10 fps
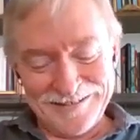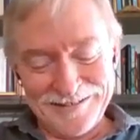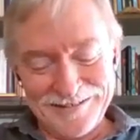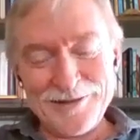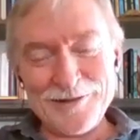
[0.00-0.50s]

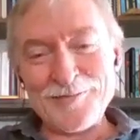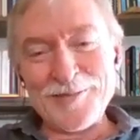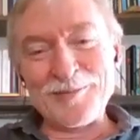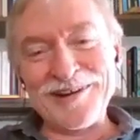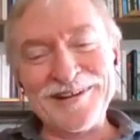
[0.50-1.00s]
domain remember,
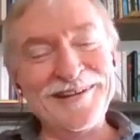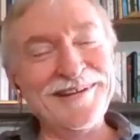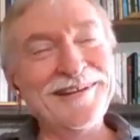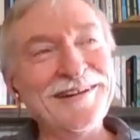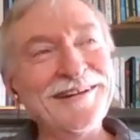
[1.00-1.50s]
assumption not
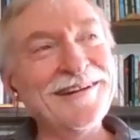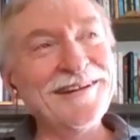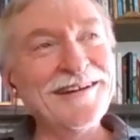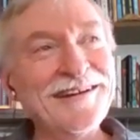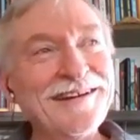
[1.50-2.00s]
met, therefore you
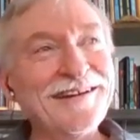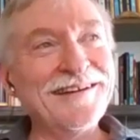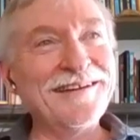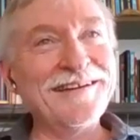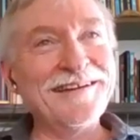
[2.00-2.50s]
throw it out.
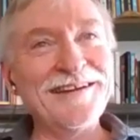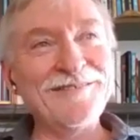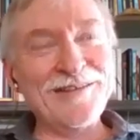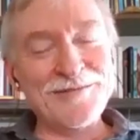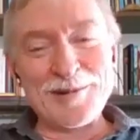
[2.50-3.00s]
And
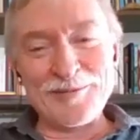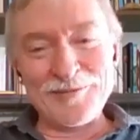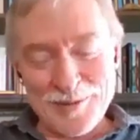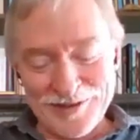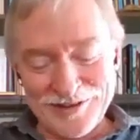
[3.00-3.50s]
remember,
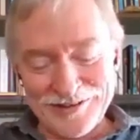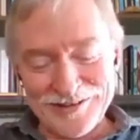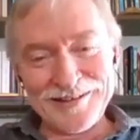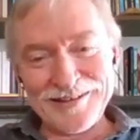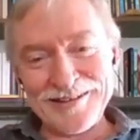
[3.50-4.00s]
economics the, is
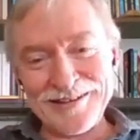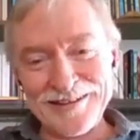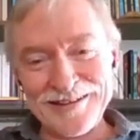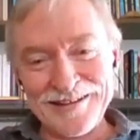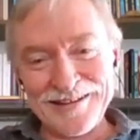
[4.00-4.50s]
full
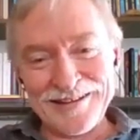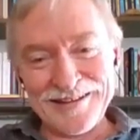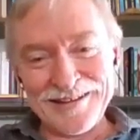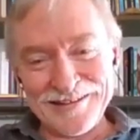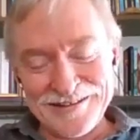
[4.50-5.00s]
of this,
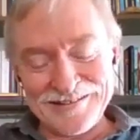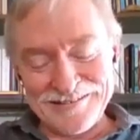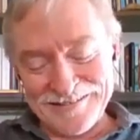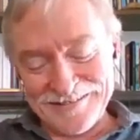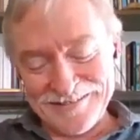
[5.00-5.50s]
is yeah.
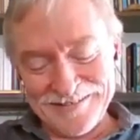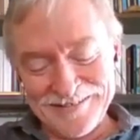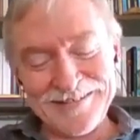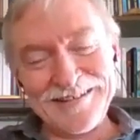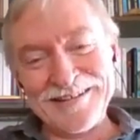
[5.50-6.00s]
full of domain
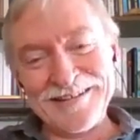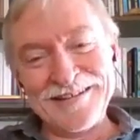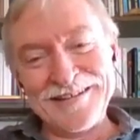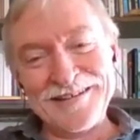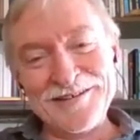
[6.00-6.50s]
assumptions.
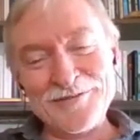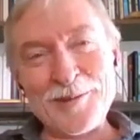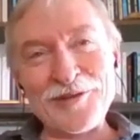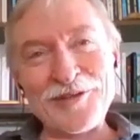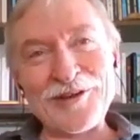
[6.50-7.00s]
You
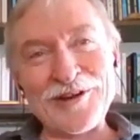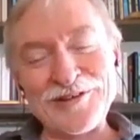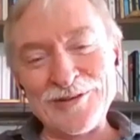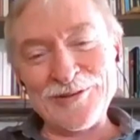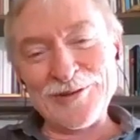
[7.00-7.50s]
remember the
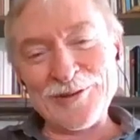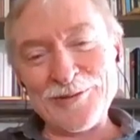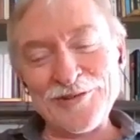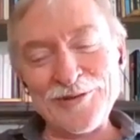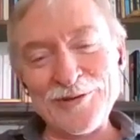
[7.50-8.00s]
cartoon, there
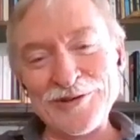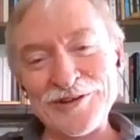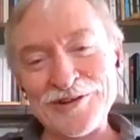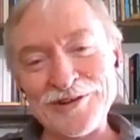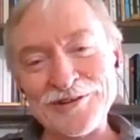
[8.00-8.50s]
was a New
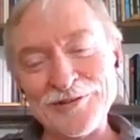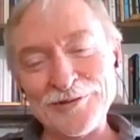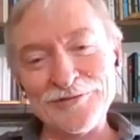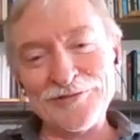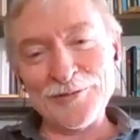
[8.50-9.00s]
Yorker cartoon
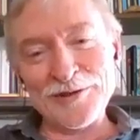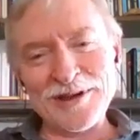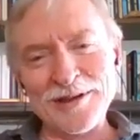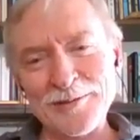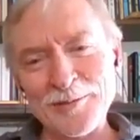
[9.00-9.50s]
of two
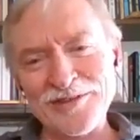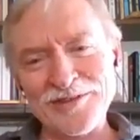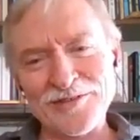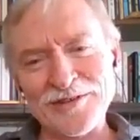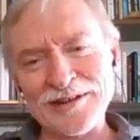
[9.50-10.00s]
economists
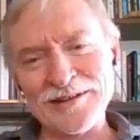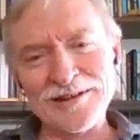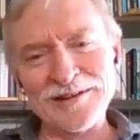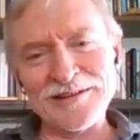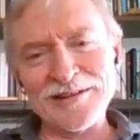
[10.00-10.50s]
stranded
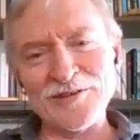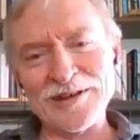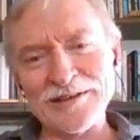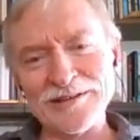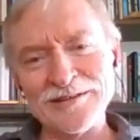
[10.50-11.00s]
on a desert
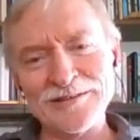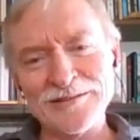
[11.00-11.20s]
island,